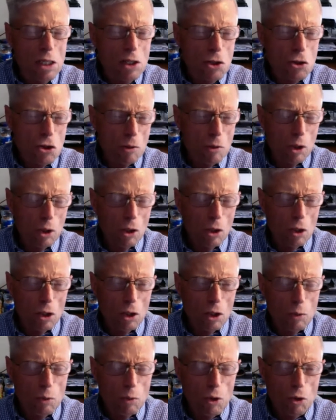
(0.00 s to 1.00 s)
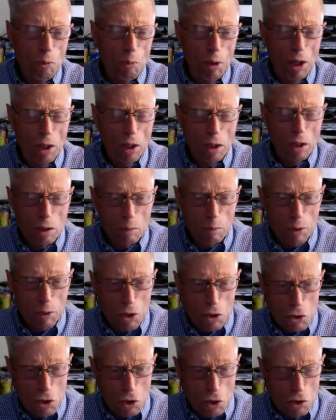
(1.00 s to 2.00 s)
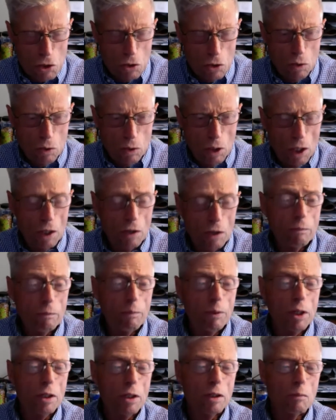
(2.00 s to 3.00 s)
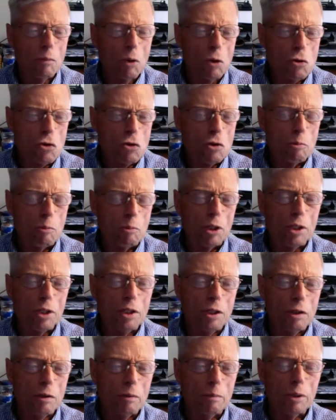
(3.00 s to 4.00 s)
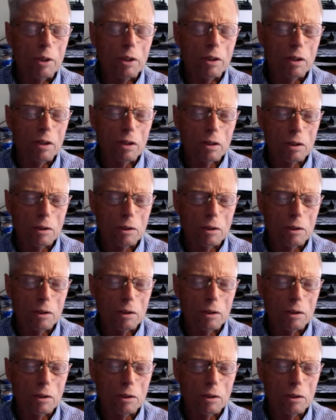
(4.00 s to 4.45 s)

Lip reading: similarly with painting, because I do a lot of painting, mostly plein air, but